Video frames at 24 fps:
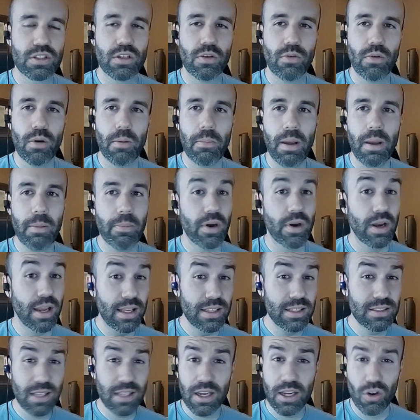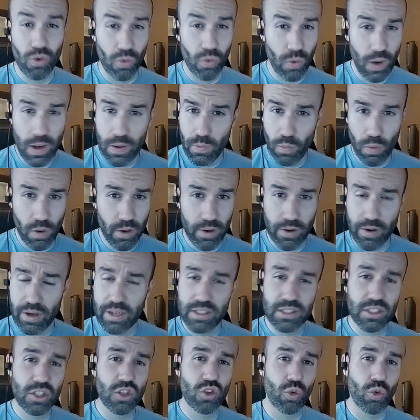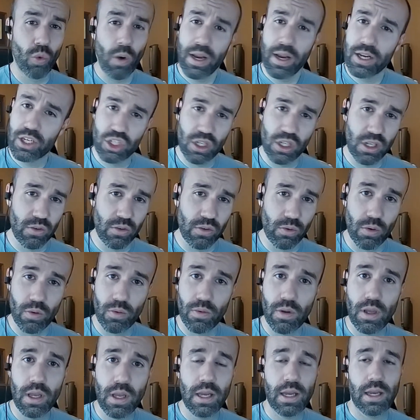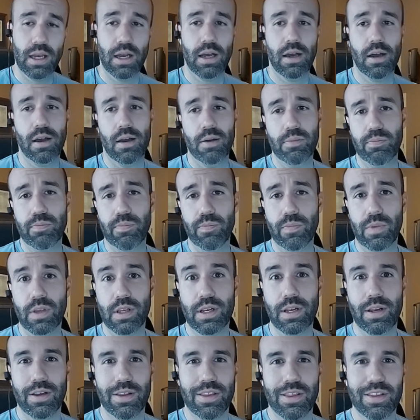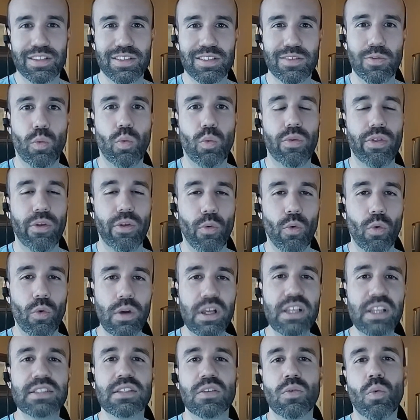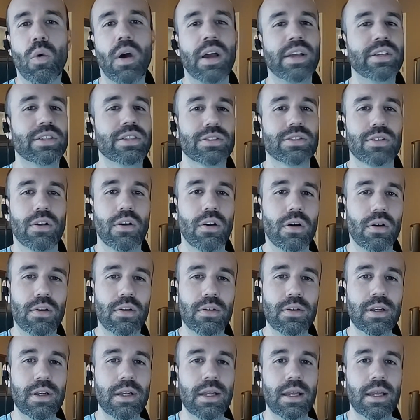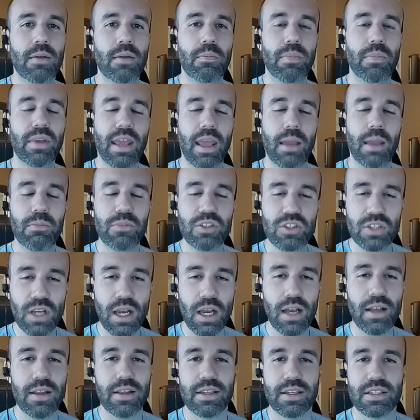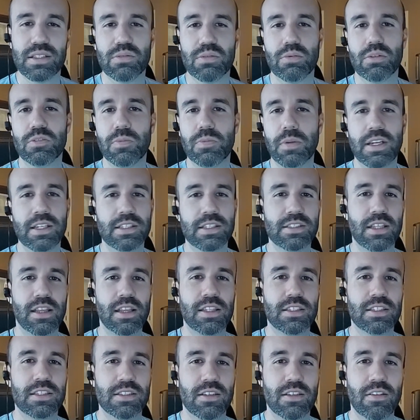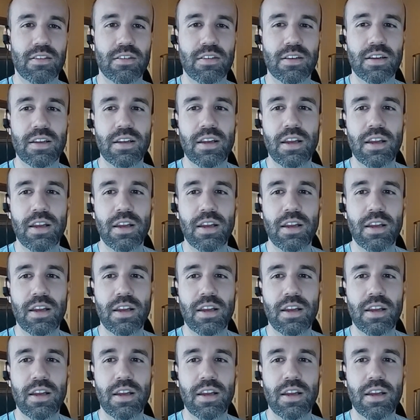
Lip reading: remember, he's a great warrior. He's a great general. The reason why Saul became jealous was because of the song